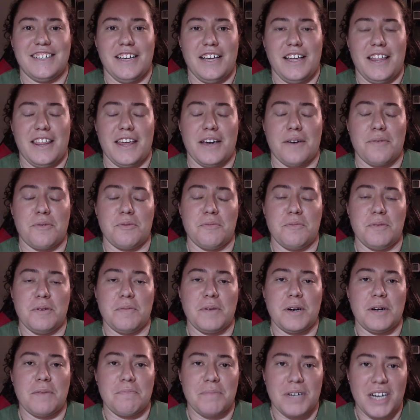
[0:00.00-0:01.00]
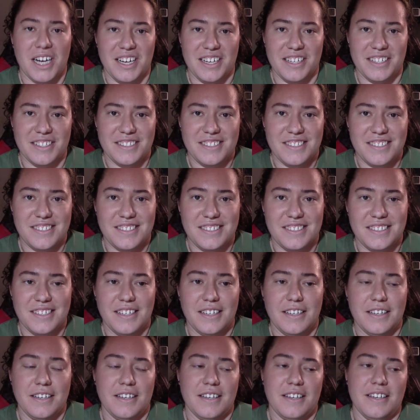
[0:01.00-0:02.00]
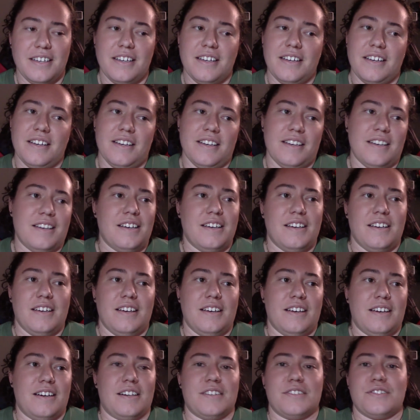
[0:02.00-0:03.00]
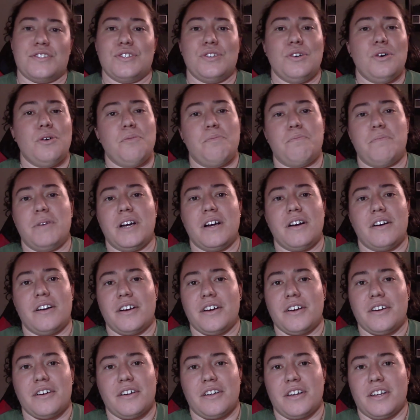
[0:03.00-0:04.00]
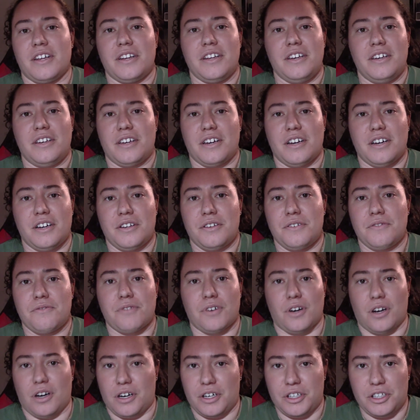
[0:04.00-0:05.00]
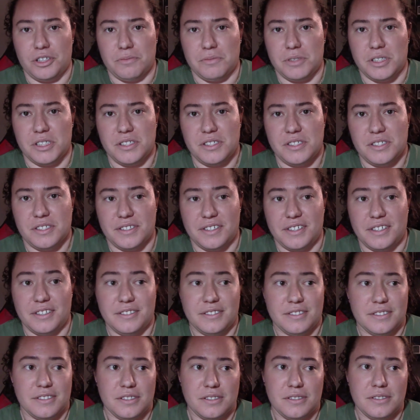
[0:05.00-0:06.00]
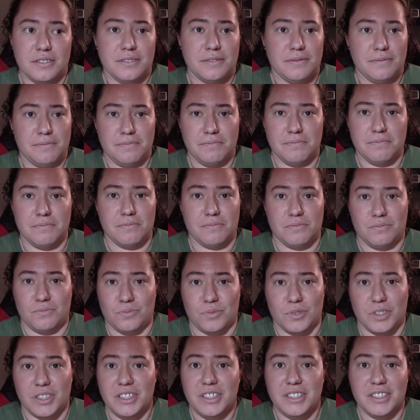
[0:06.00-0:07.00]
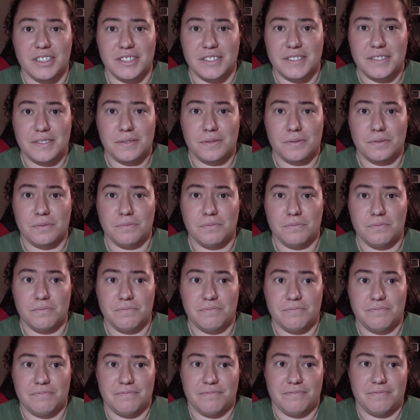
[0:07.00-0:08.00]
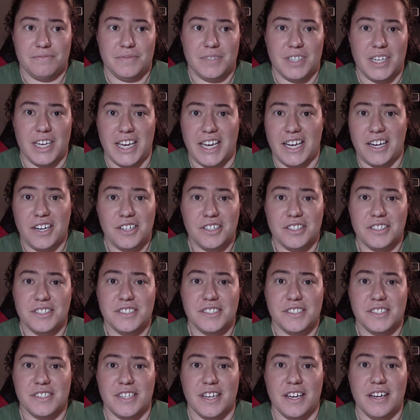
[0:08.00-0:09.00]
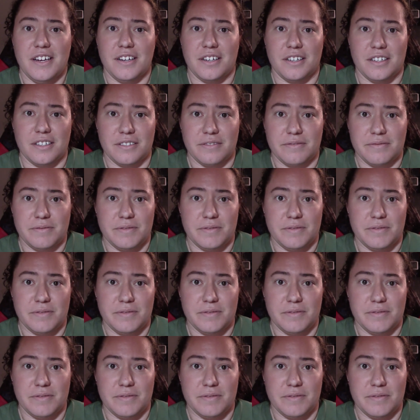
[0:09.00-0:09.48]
That would be my bias. Has no bearing on any kind of argument, and really, hair is hair.